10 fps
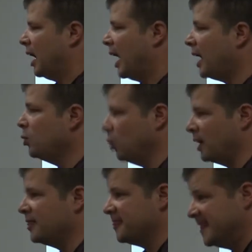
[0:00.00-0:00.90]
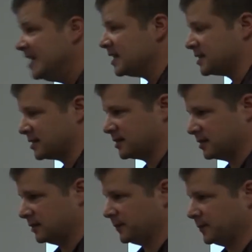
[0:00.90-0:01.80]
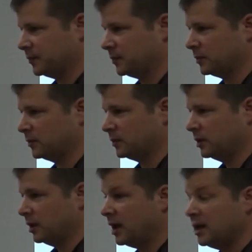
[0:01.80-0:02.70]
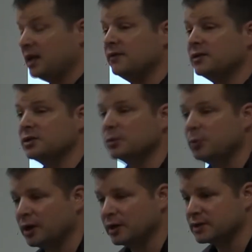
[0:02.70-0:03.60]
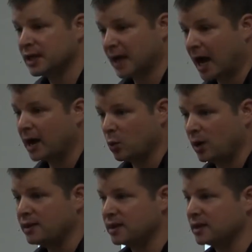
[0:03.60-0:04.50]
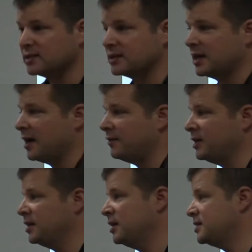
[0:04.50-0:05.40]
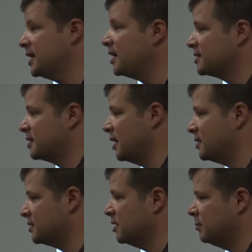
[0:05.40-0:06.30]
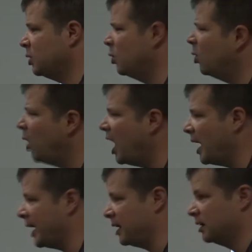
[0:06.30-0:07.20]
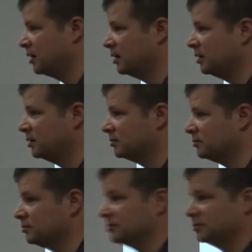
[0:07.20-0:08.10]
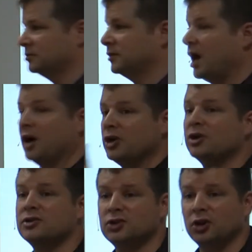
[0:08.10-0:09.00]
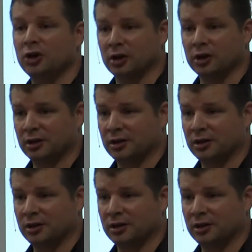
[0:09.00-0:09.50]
I want this. And even to the point of saying, I want this, and having the tech side say to me, well, why? Not your concern.